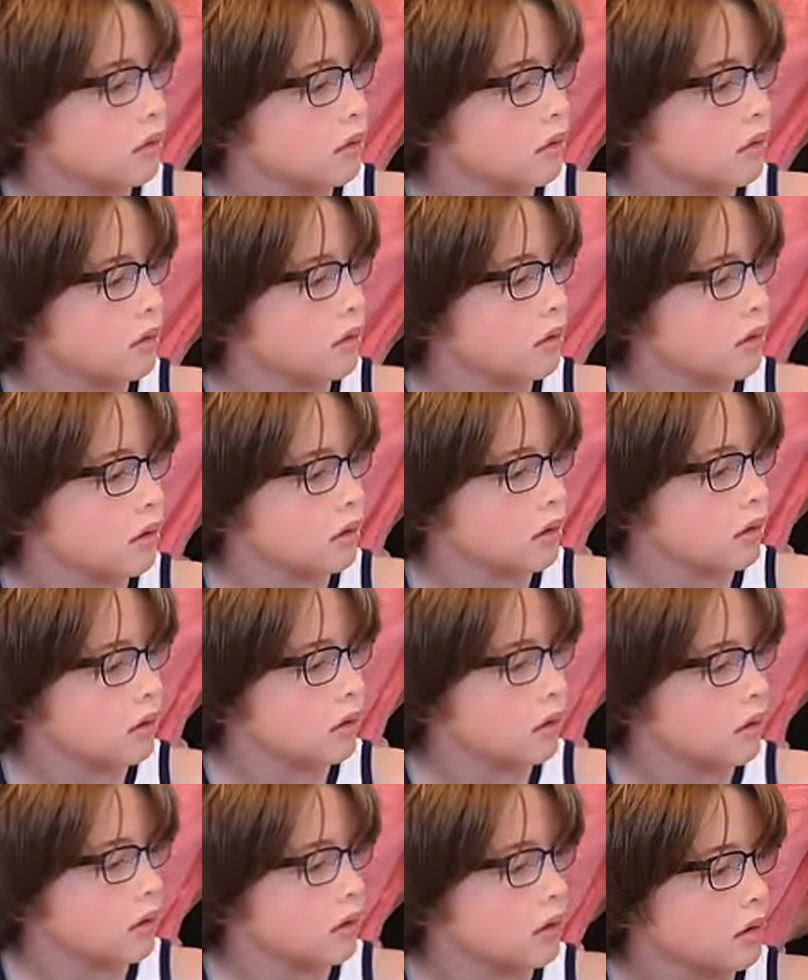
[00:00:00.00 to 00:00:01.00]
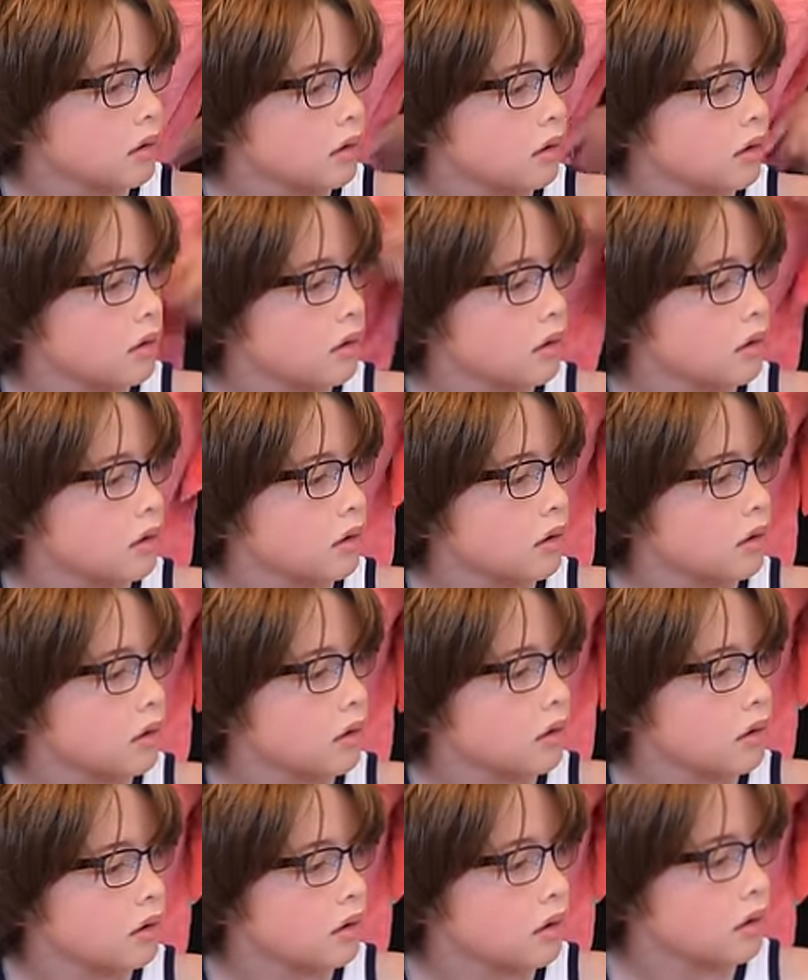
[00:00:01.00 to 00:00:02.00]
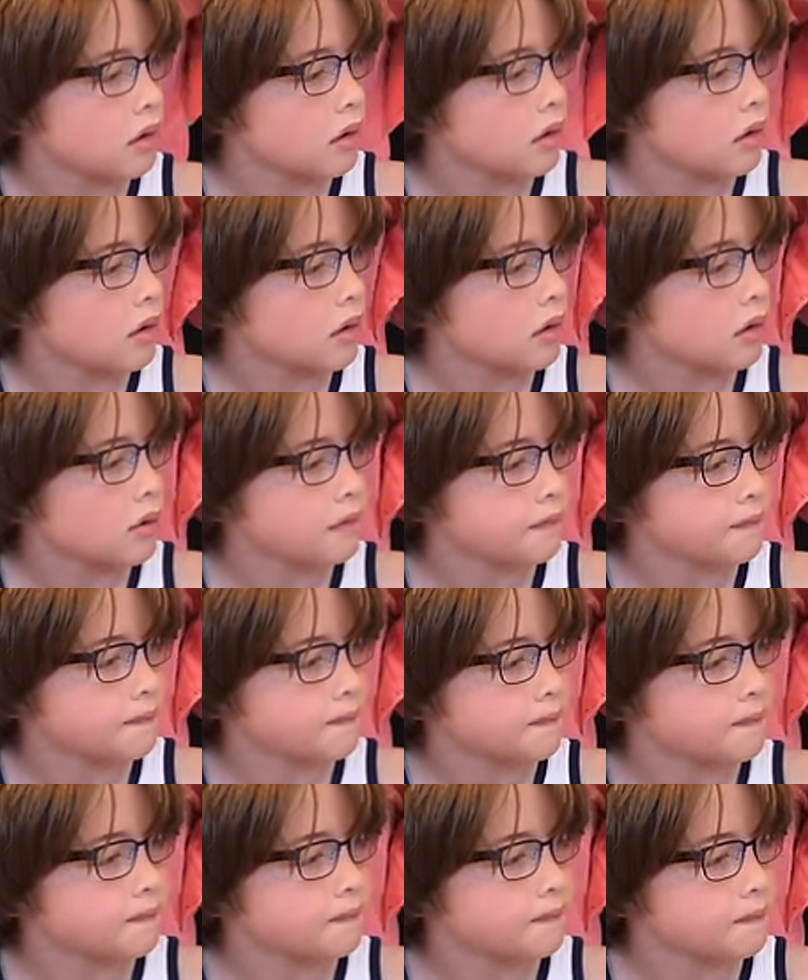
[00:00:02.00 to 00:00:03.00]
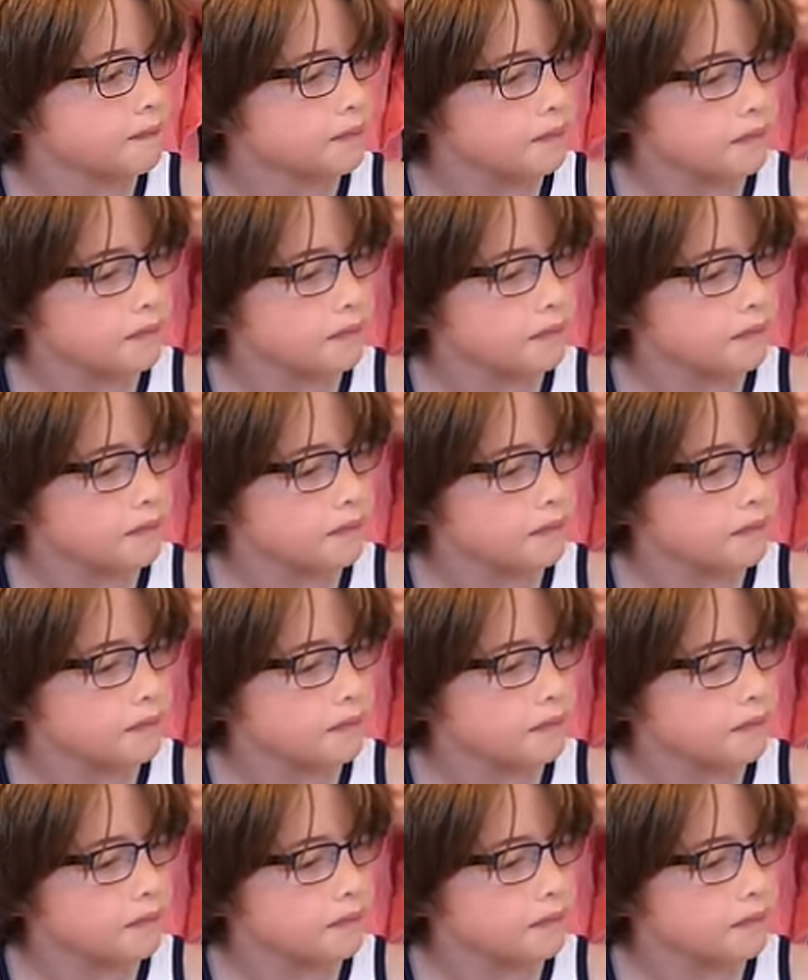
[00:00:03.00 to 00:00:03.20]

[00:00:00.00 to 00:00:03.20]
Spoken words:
(silent)